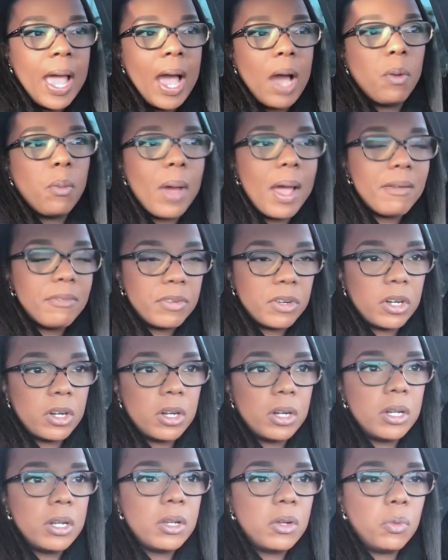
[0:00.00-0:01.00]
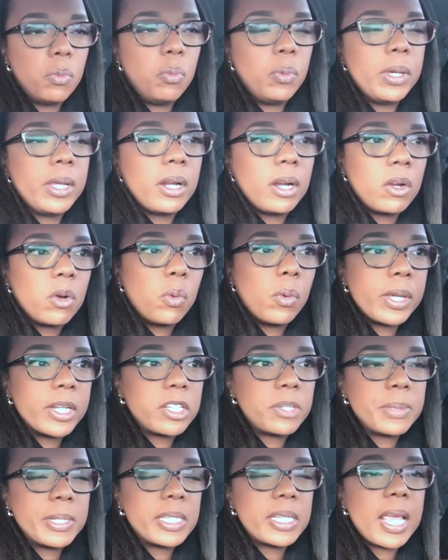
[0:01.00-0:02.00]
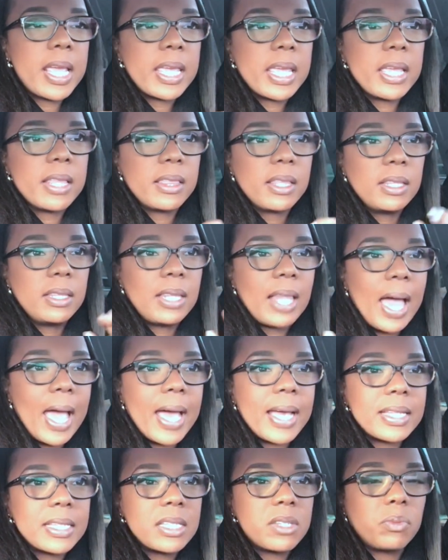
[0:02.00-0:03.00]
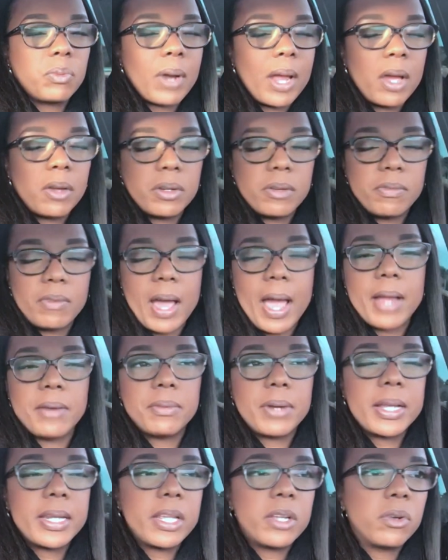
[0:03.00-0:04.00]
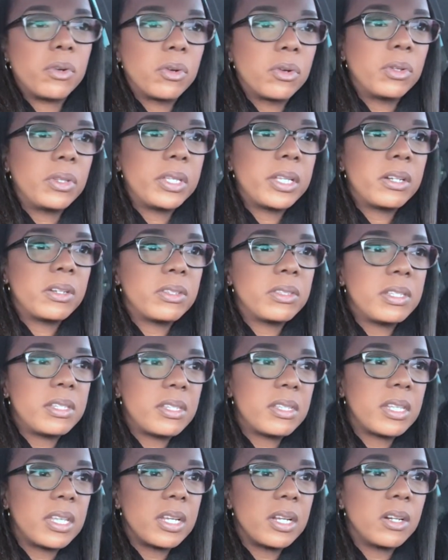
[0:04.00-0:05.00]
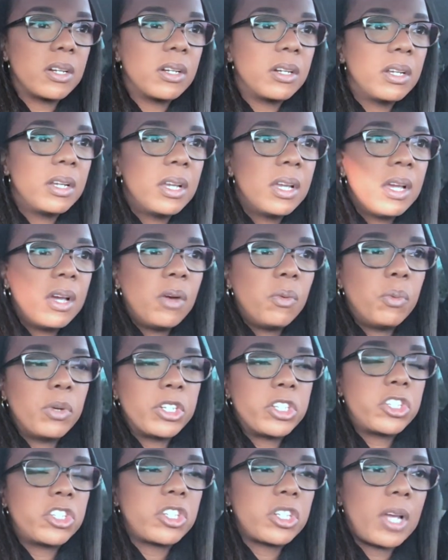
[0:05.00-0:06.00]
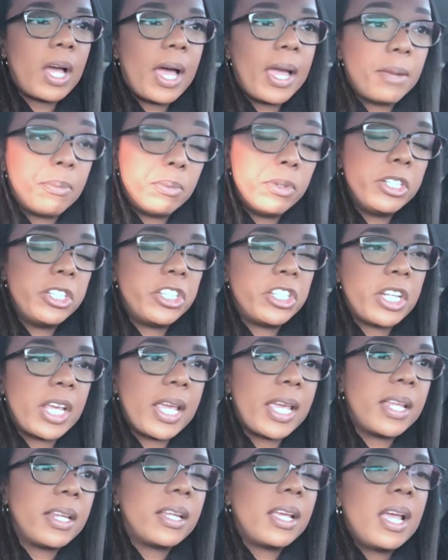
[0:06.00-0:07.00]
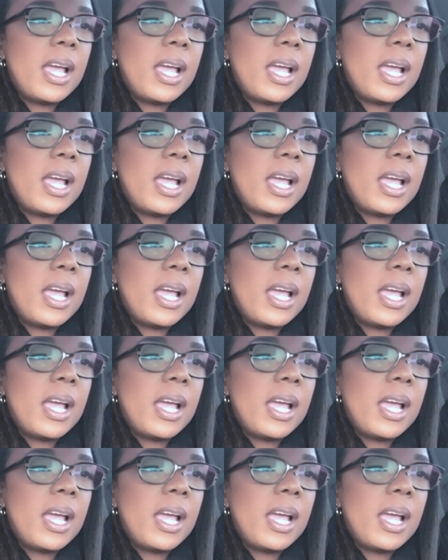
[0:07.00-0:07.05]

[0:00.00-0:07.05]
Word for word: However, we are going to be taking the last round of iReady earlier this year, which I appreciate.